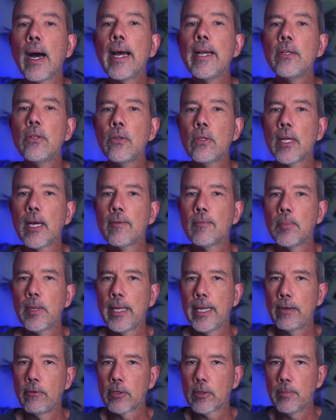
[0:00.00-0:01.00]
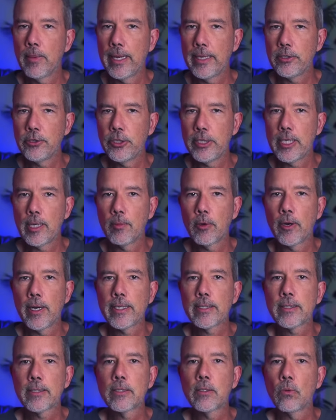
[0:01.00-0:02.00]
I do love playing with my
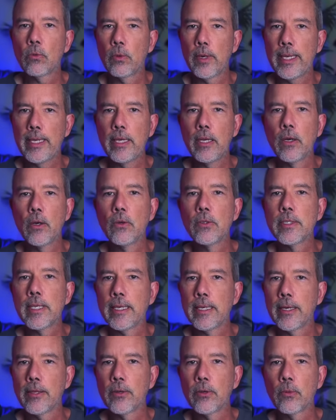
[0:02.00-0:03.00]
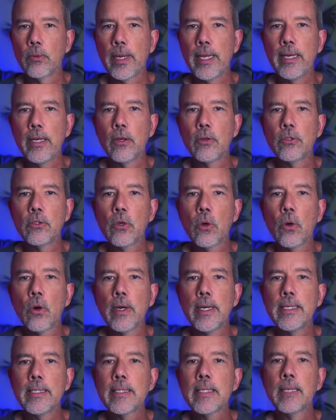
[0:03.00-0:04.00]
GMRS radios and other radio
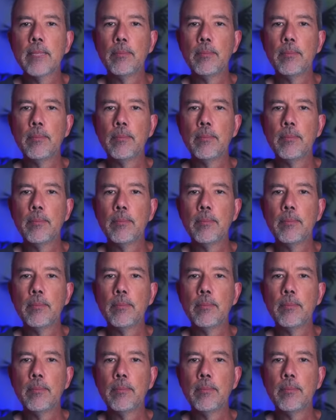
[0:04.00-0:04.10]
toys,